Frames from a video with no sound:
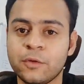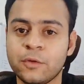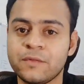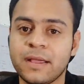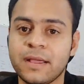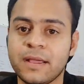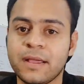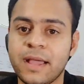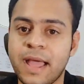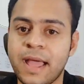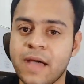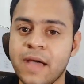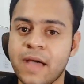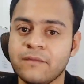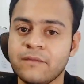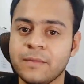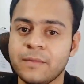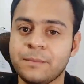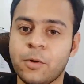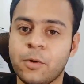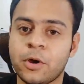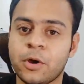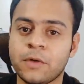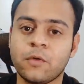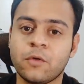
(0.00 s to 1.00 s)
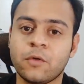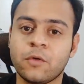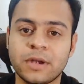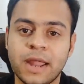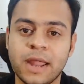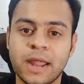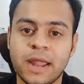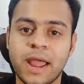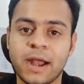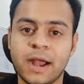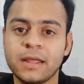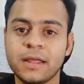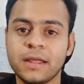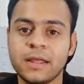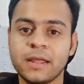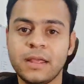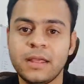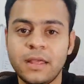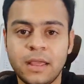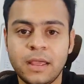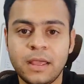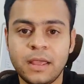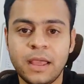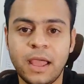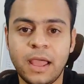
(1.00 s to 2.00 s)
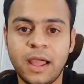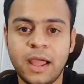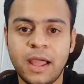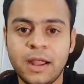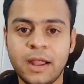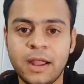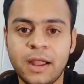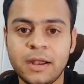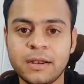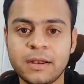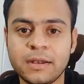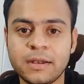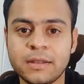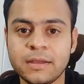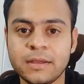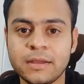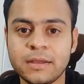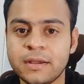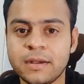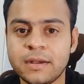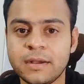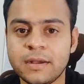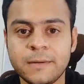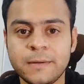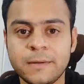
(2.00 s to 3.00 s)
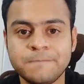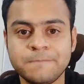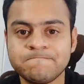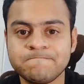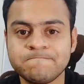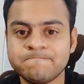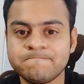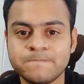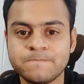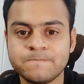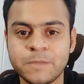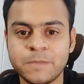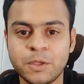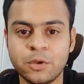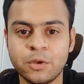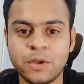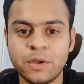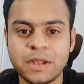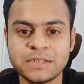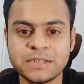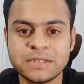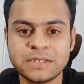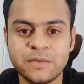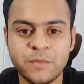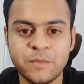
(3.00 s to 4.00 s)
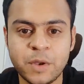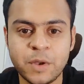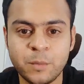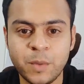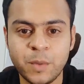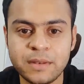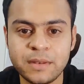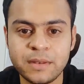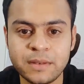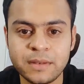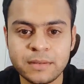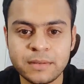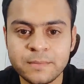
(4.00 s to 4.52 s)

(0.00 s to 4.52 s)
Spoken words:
have a point of contact, and it's a win-win.